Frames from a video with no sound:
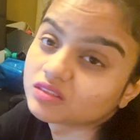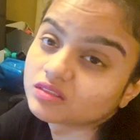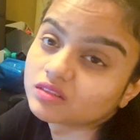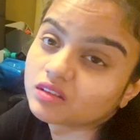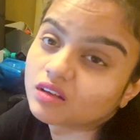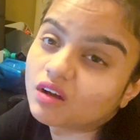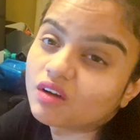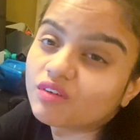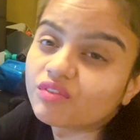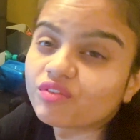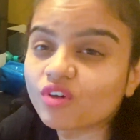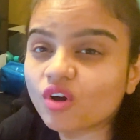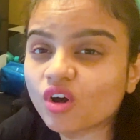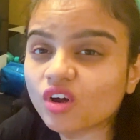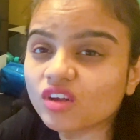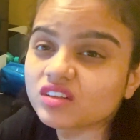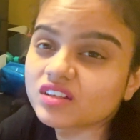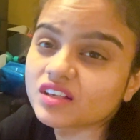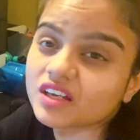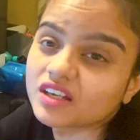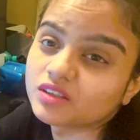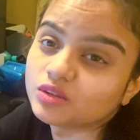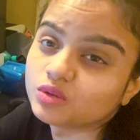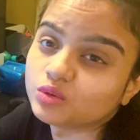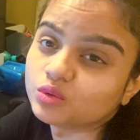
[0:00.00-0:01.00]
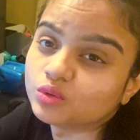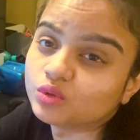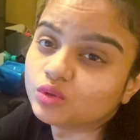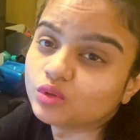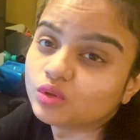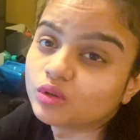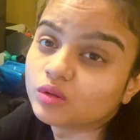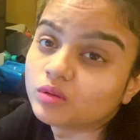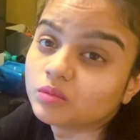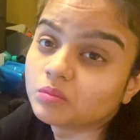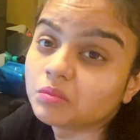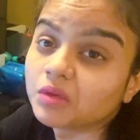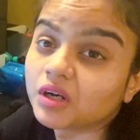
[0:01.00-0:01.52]
Of course I do,
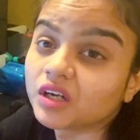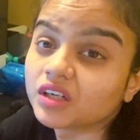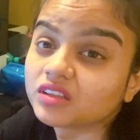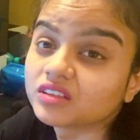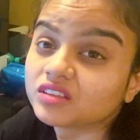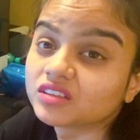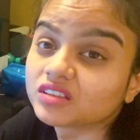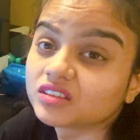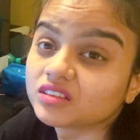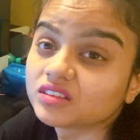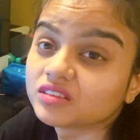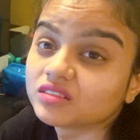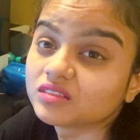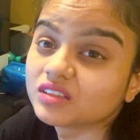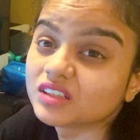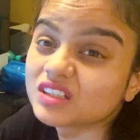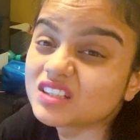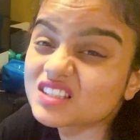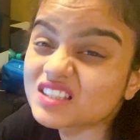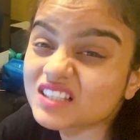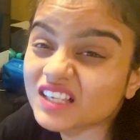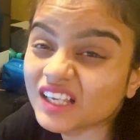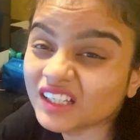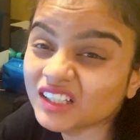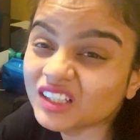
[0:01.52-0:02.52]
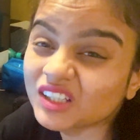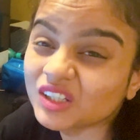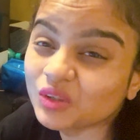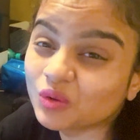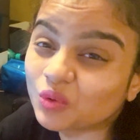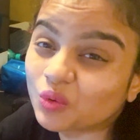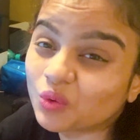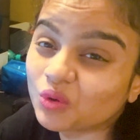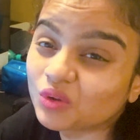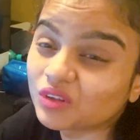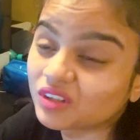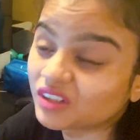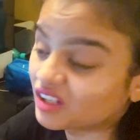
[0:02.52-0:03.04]
but it's slightly
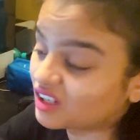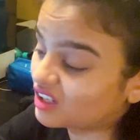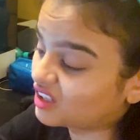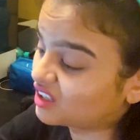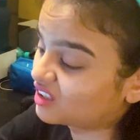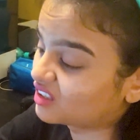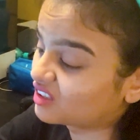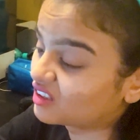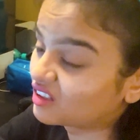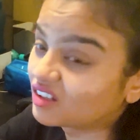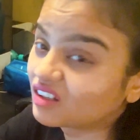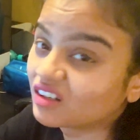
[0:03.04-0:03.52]
old, yaar.